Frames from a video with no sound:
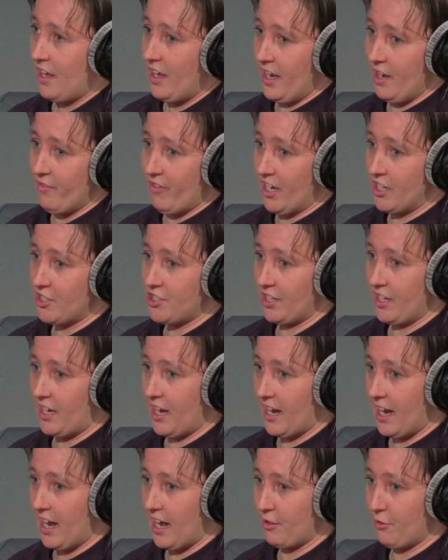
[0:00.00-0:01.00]
And eventually
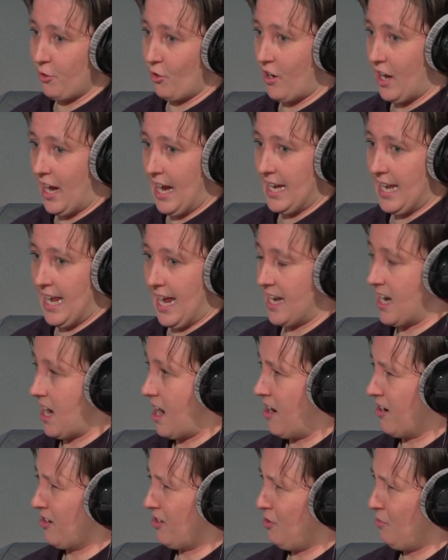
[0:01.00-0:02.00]
I thought, I can't
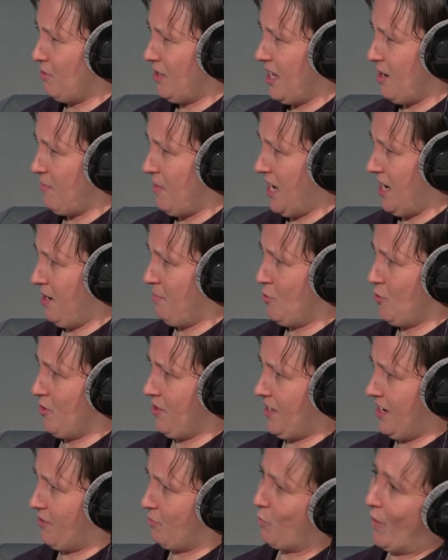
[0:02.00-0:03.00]
argue with them
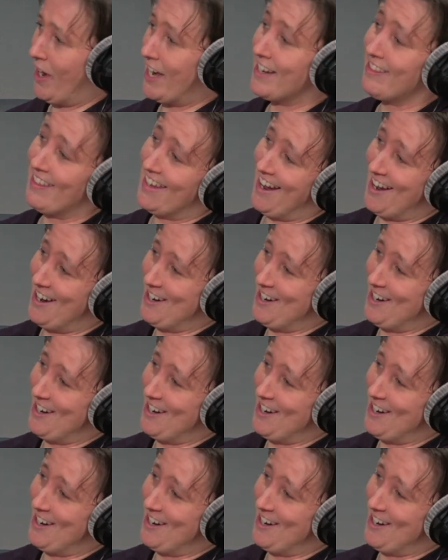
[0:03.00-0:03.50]
anymore. They're winning the